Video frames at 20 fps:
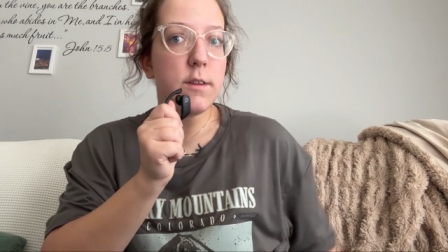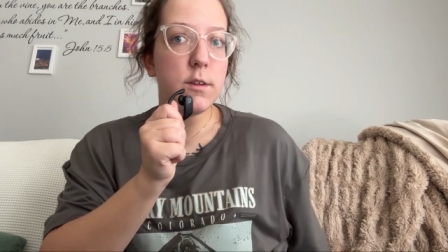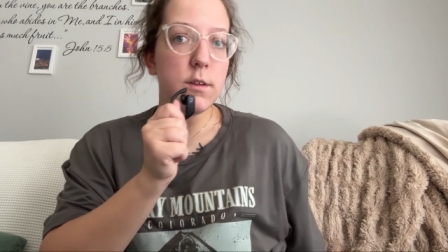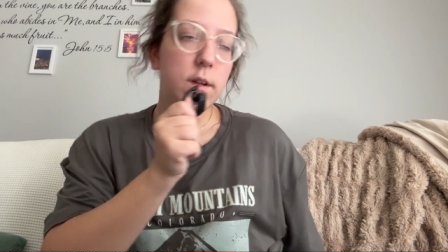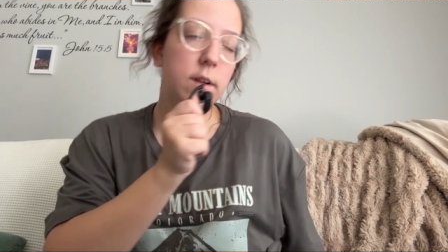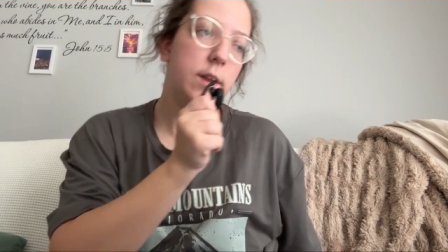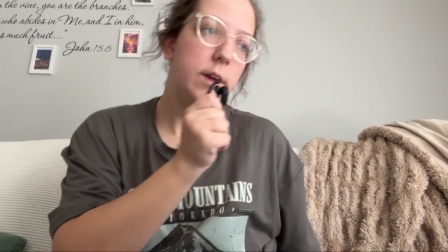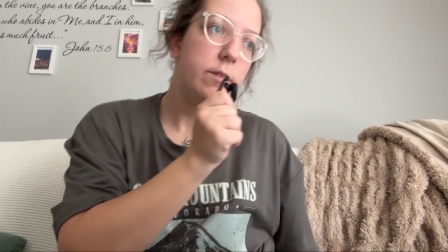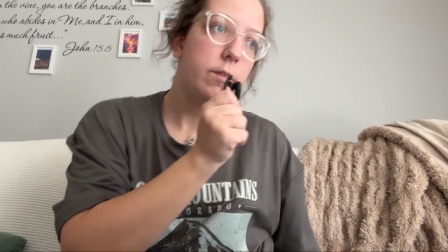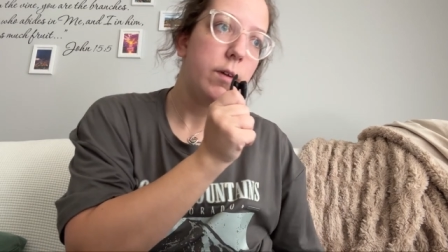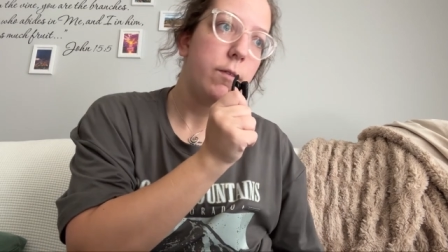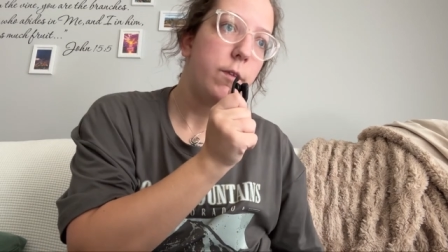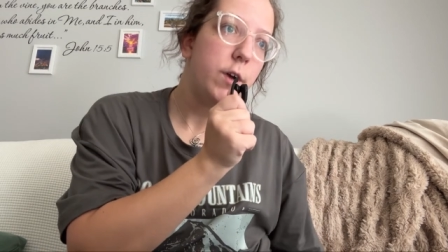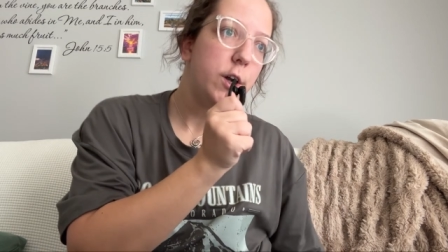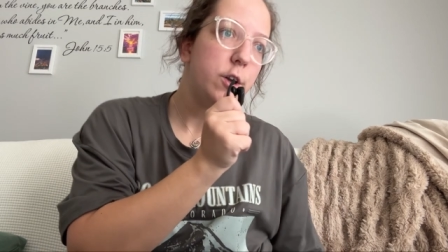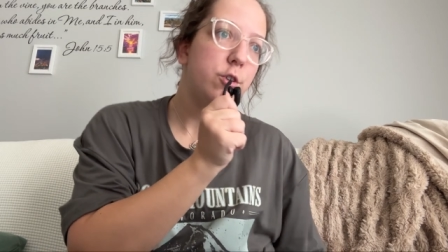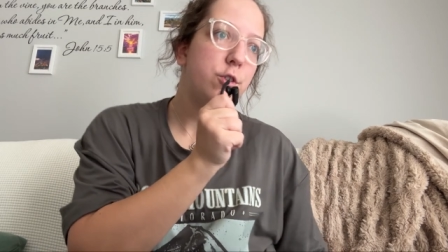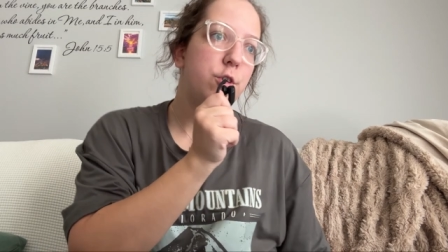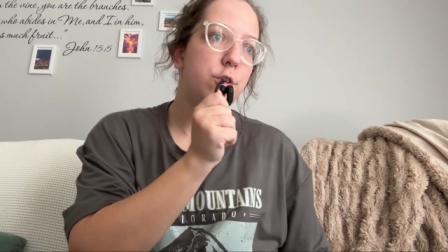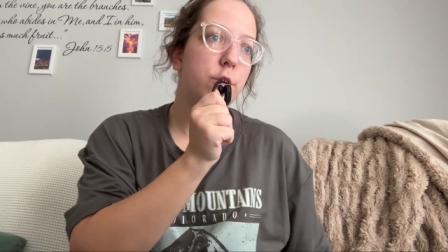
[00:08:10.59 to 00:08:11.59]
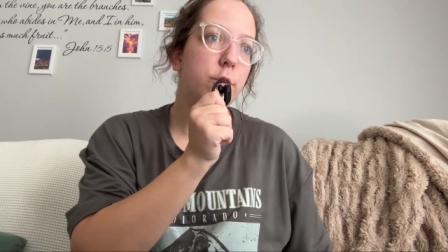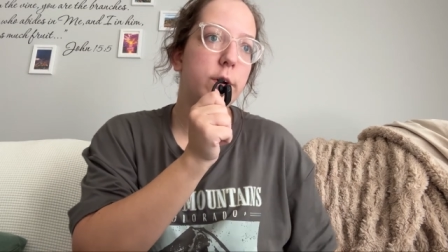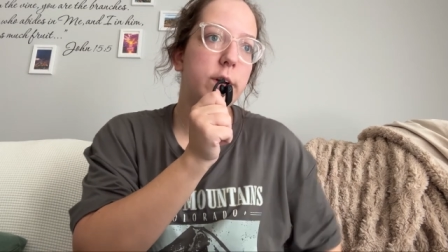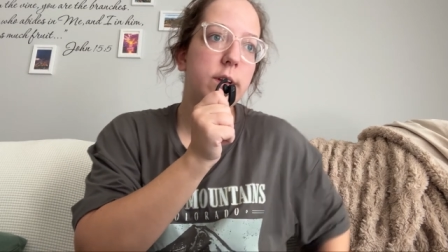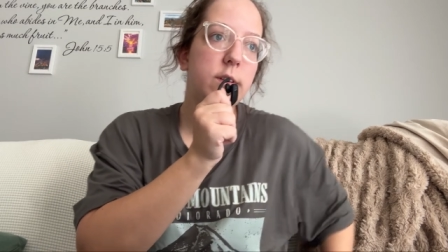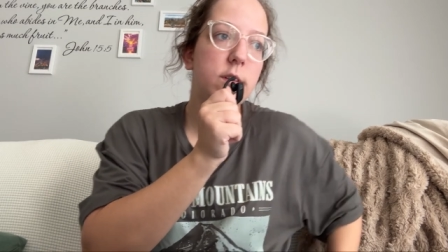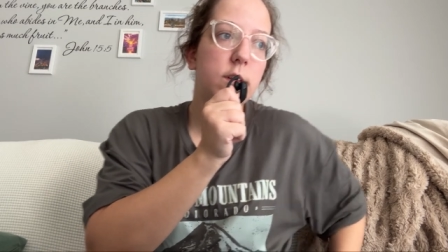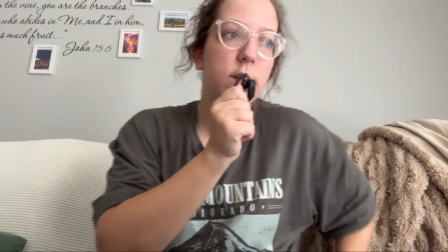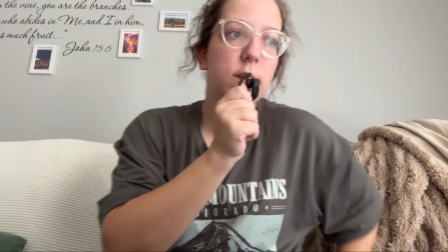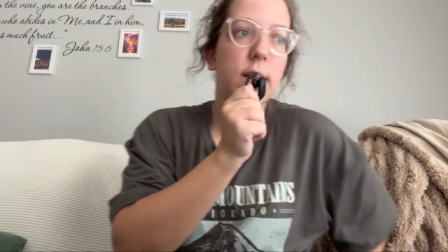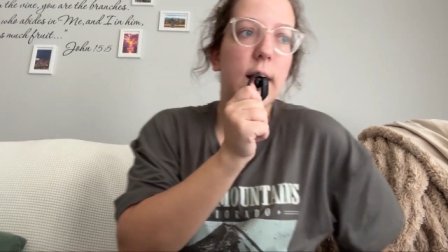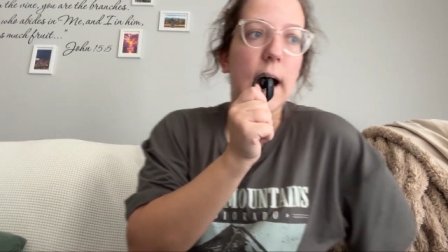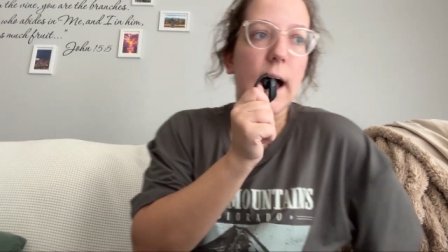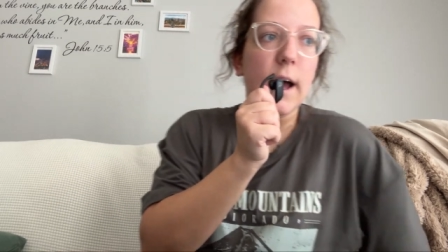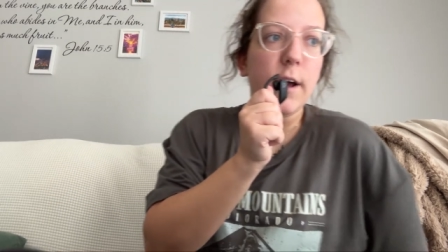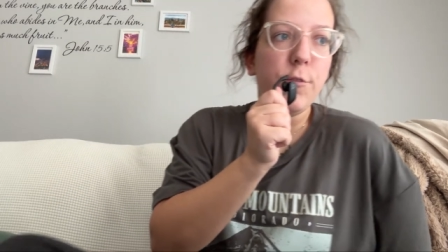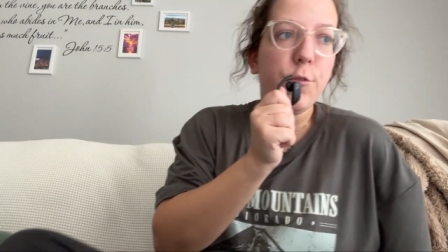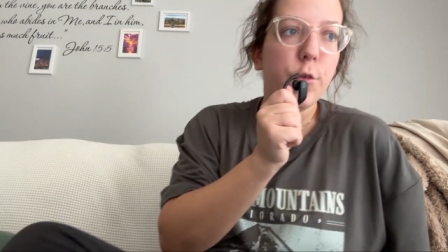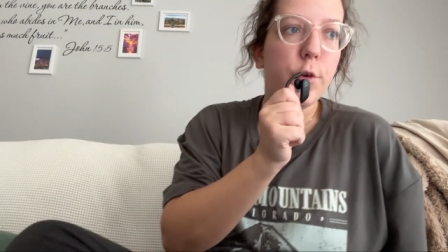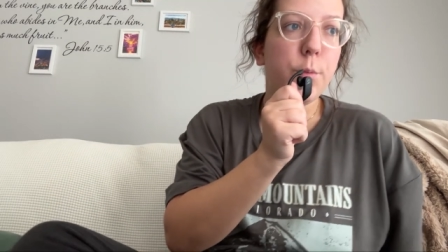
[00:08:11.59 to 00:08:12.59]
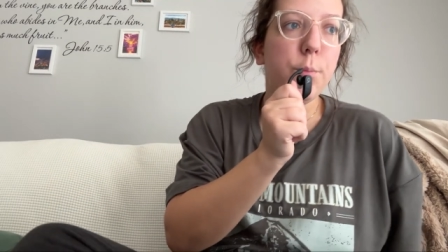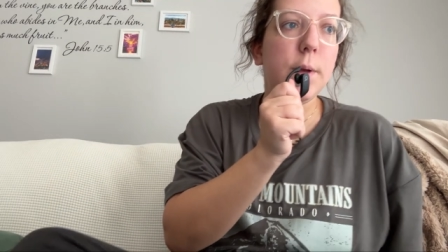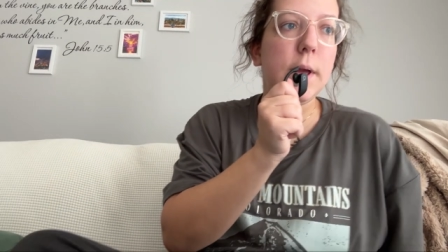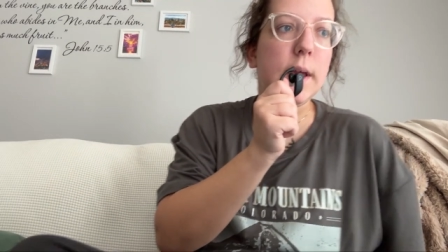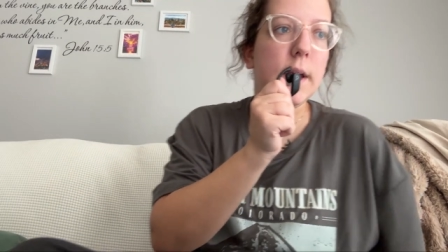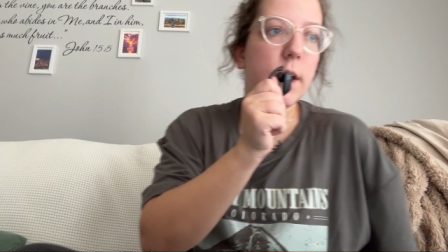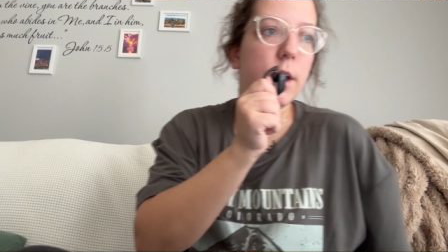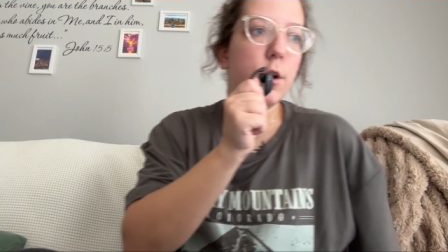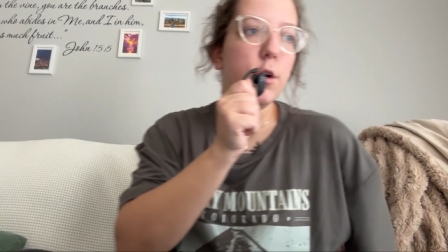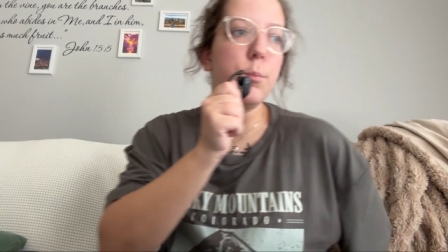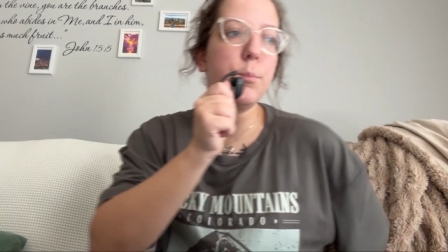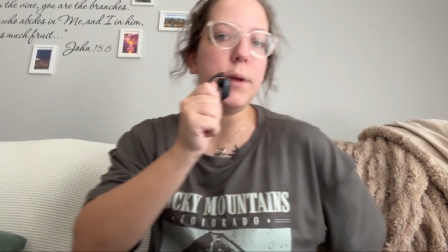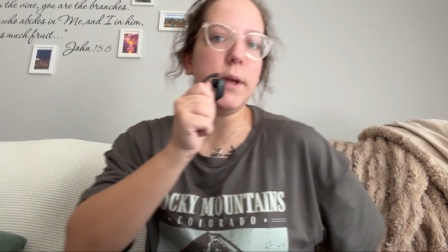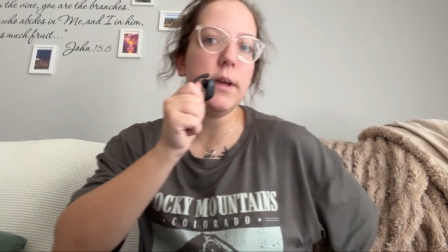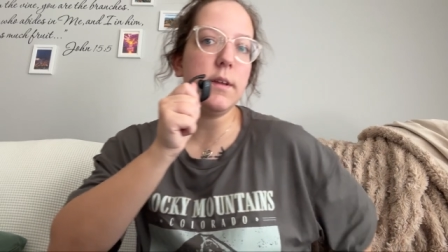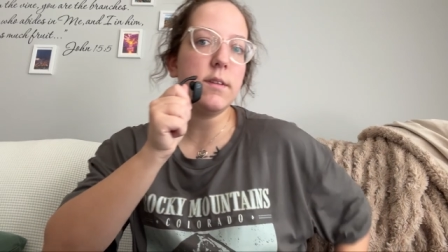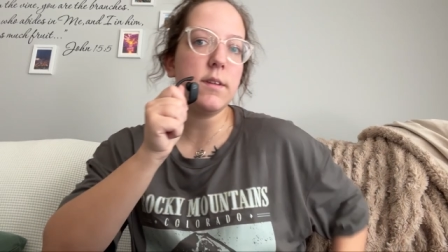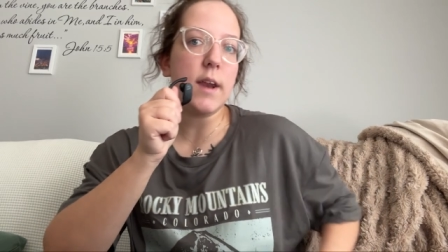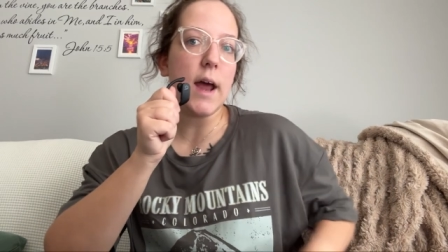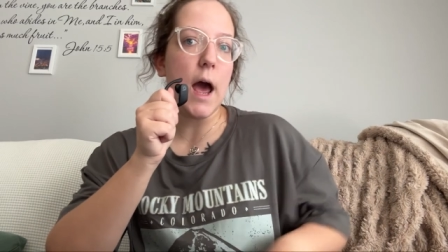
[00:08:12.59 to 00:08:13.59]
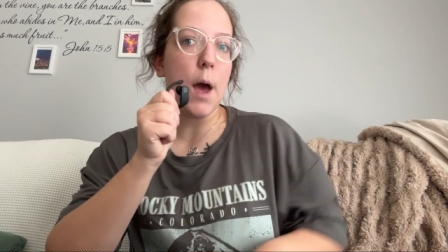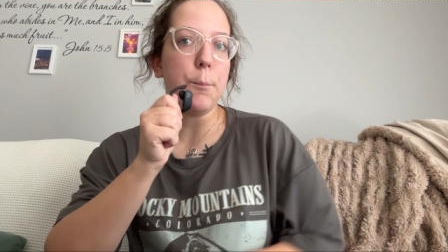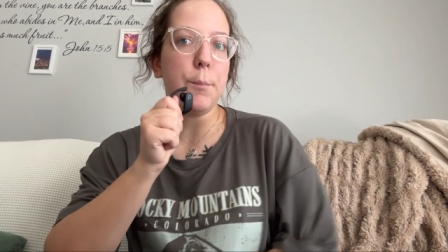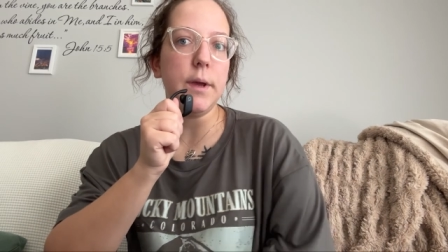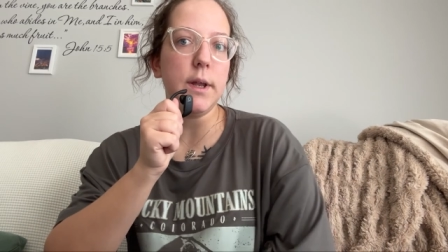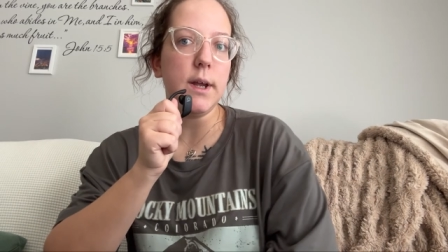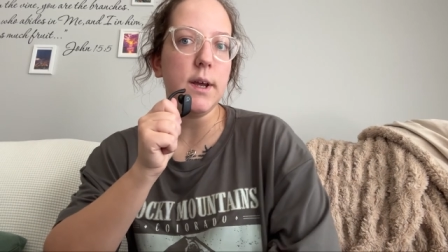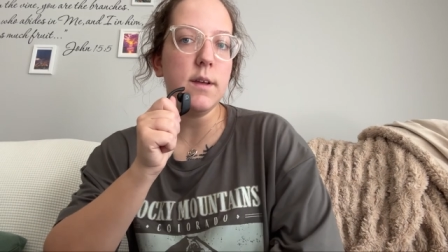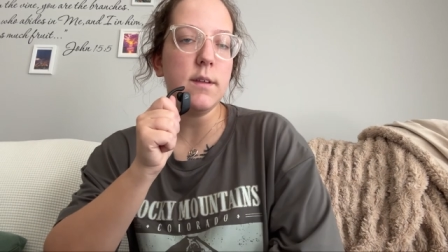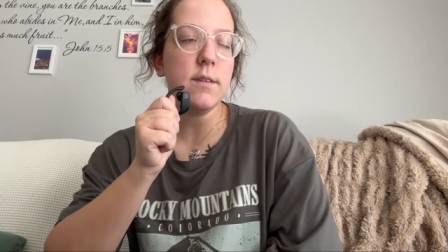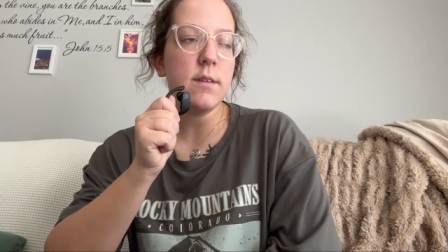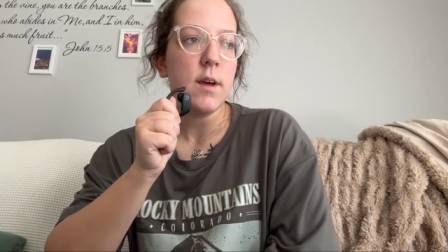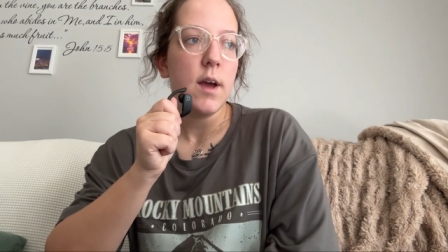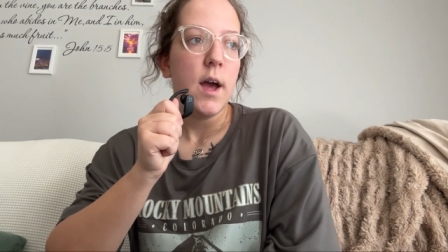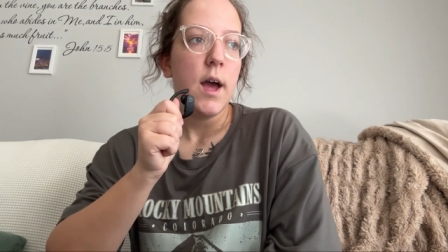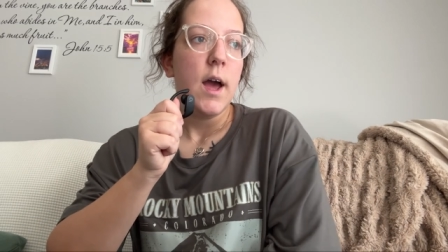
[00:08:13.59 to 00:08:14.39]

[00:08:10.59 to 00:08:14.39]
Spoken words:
to live a virtuous life would be inner peace and happiness.